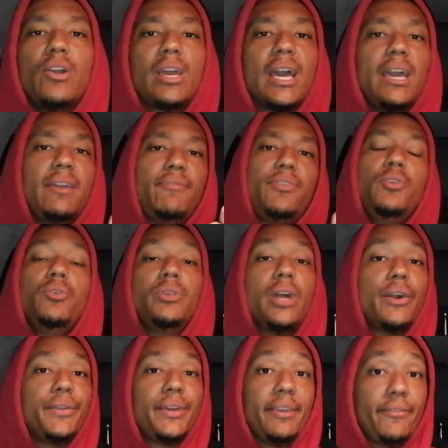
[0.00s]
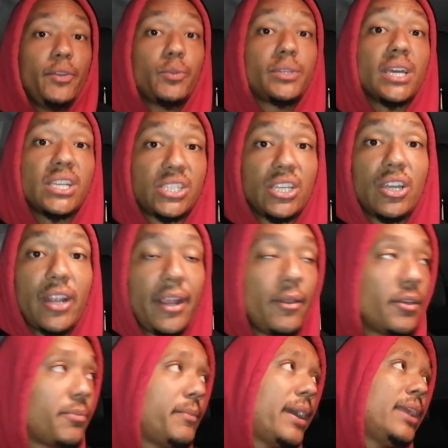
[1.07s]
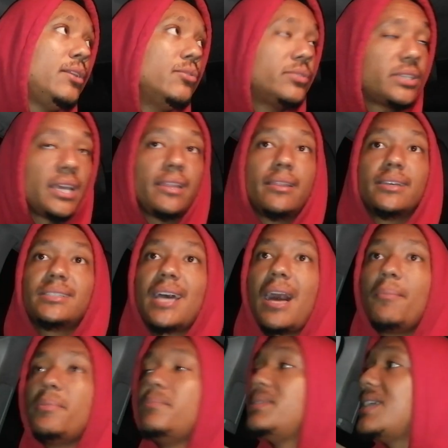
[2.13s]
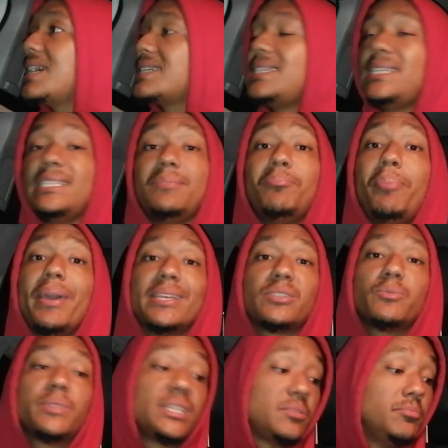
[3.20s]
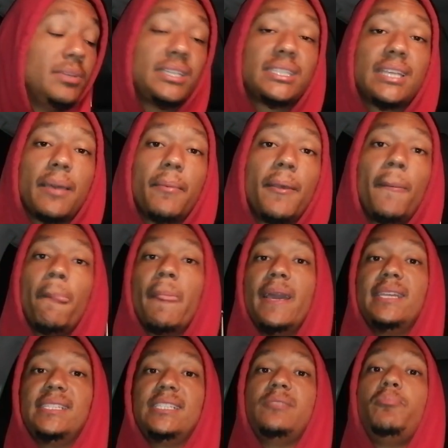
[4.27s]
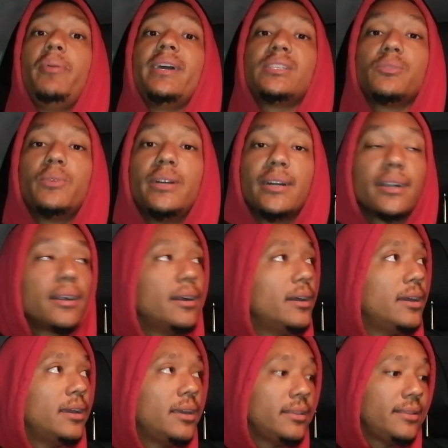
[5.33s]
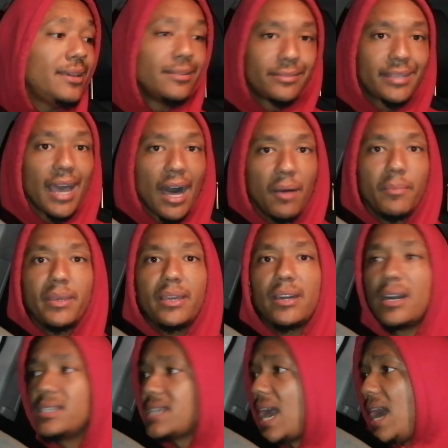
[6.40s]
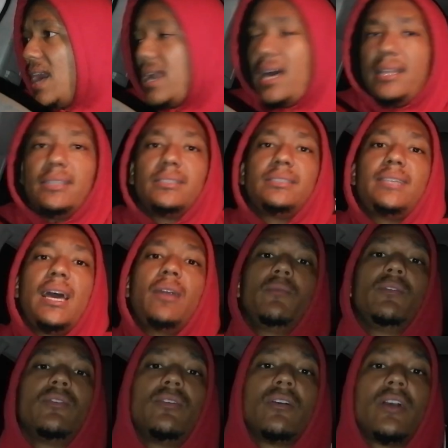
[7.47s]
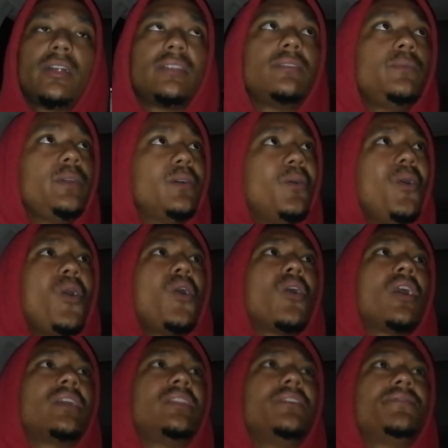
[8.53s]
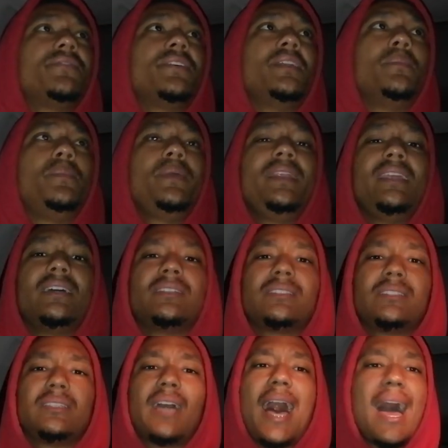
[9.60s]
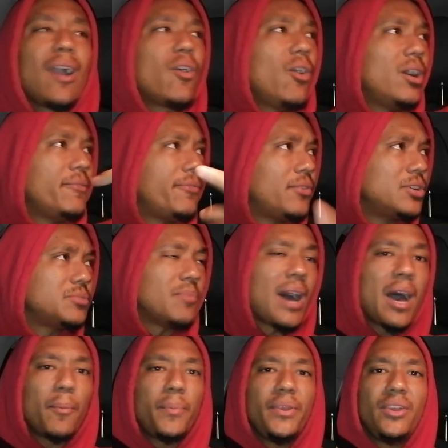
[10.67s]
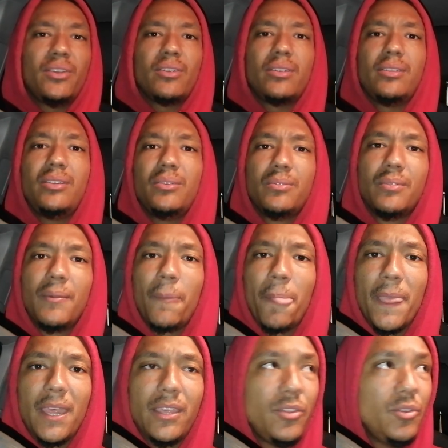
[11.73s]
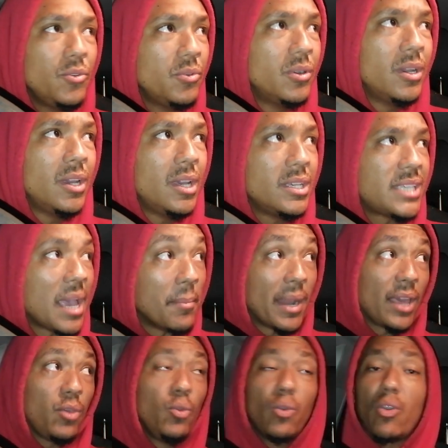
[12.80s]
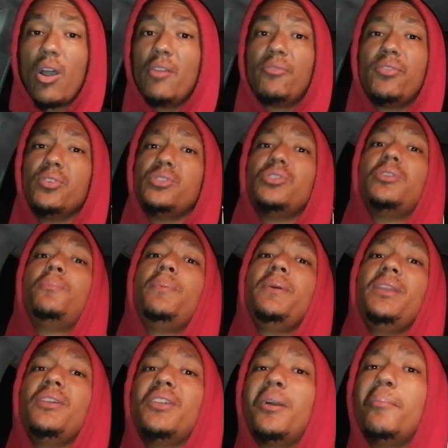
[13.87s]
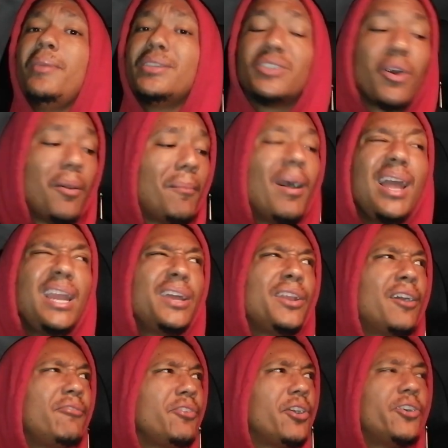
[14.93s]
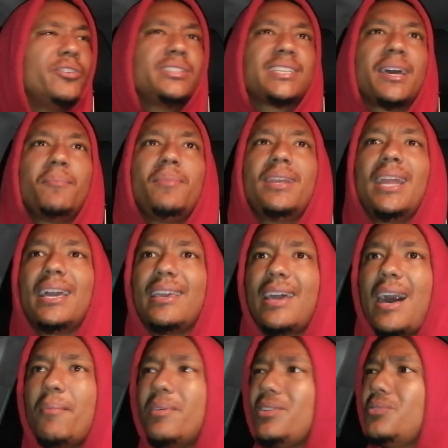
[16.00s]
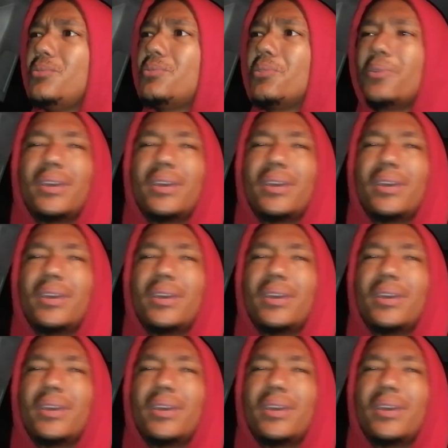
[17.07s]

Look, at if you don't, know, if you disagree with me and you say this album is actually his best, this mixtape is his best work, then tell me, cuz I'll understand we all got we all got different opinions. I can't force my opinion on you. You same like you can't force your opinion on me. So a million of your owns can be like, yeah, but you